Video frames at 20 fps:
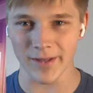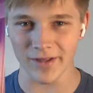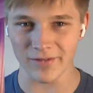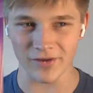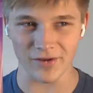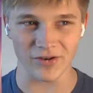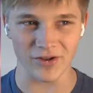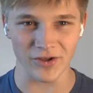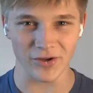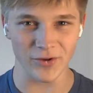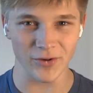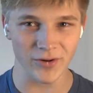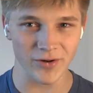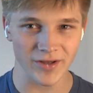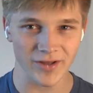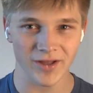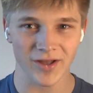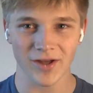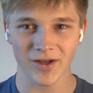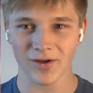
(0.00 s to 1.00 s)
It's a
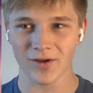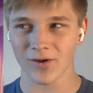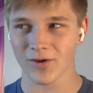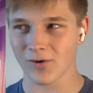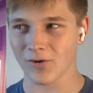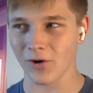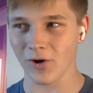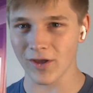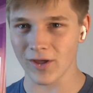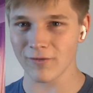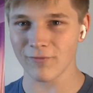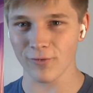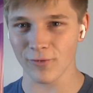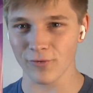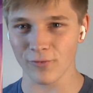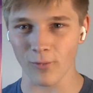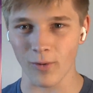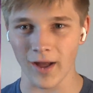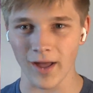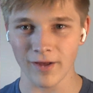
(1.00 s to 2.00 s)
dude cooking for
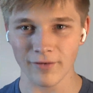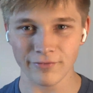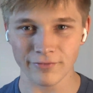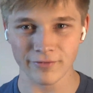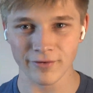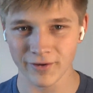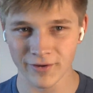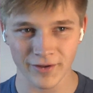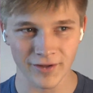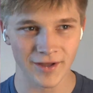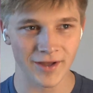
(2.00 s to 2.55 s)
his wife.